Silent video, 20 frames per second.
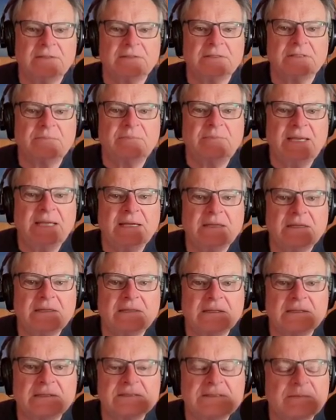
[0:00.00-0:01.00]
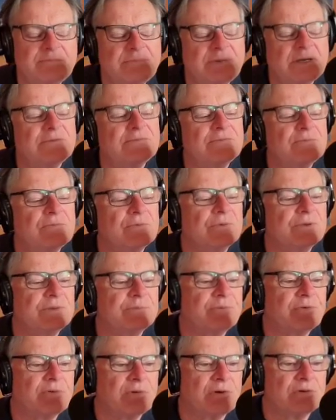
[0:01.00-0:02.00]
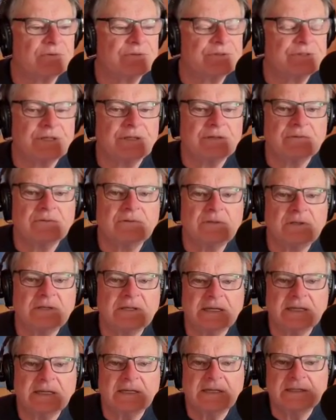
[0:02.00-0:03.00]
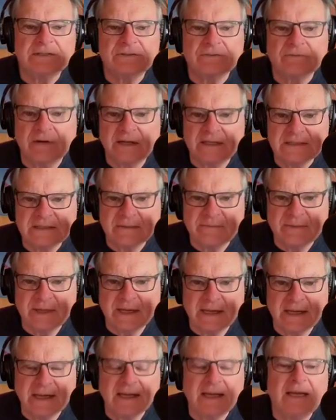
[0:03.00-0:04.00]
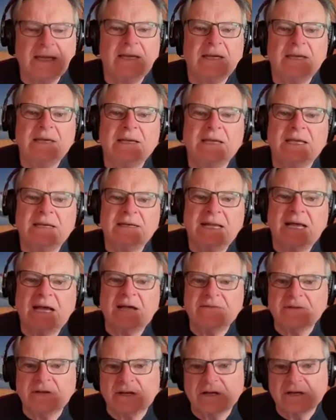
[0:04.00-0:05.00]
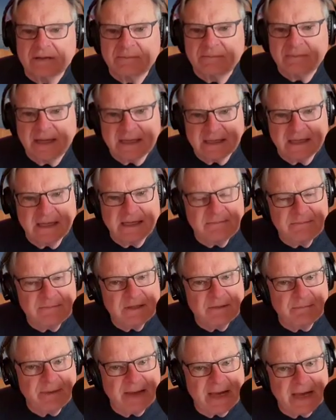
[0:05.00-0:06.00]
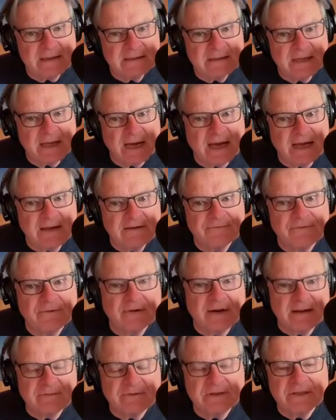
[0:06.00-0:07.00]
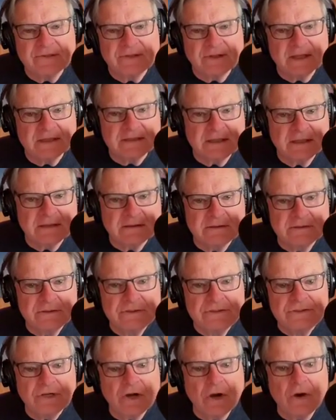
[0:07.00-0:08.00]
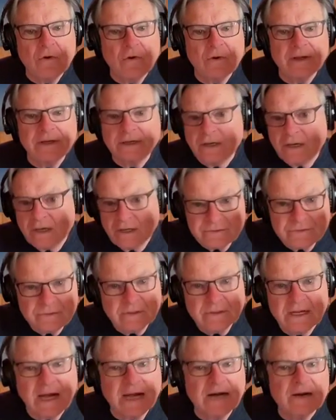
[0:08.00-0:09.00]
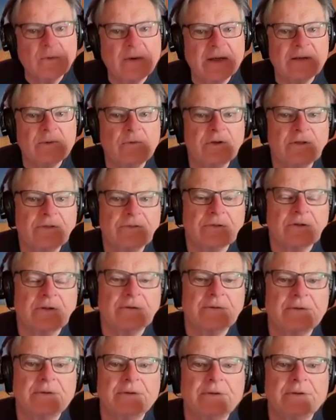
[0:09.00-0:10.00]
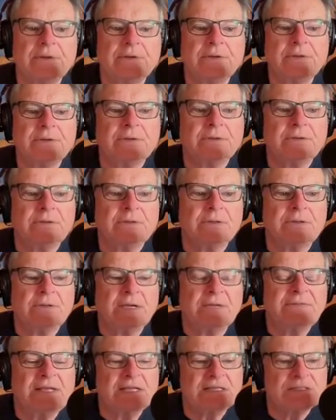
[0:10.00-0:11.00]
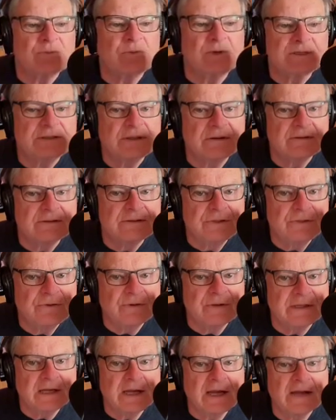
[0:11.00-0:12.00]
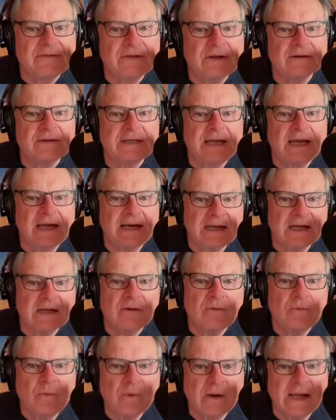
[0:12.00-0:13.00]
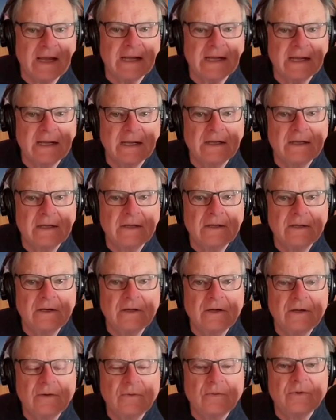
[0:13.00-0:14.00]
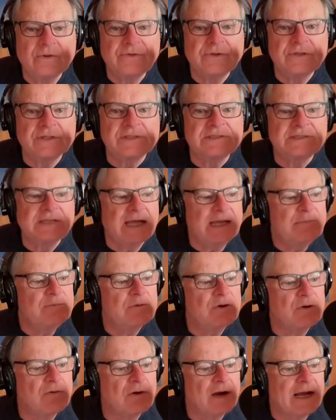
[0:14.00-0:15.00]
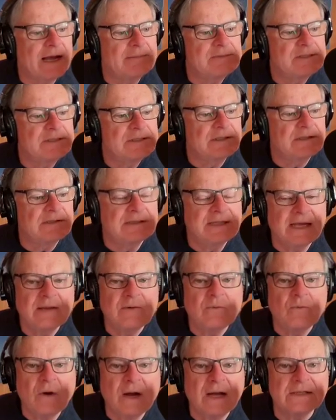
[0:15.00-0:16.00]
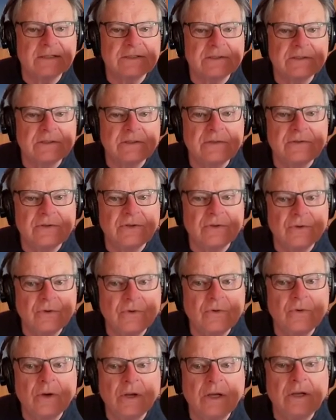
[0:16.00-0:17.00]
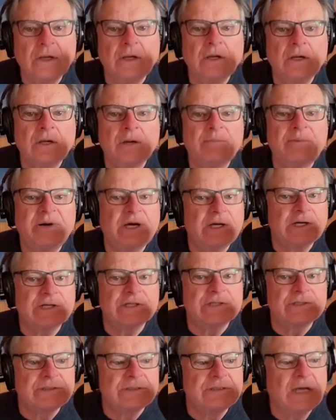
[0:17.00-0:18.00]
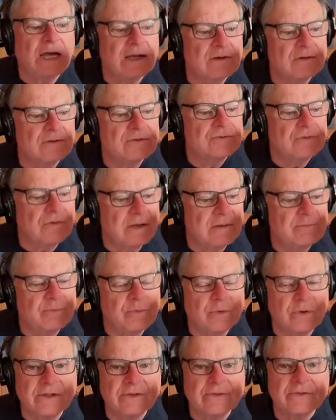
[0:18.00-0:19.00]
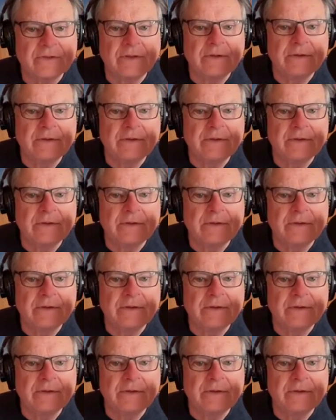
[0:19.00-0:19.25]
The man is above reproach. Look at his resume, and now they're going to make him the bad guy for everything that Joe and Hunter got away with. And that's what they're doing. They're getting away with the same crimes that they want to punish Donald Trump with.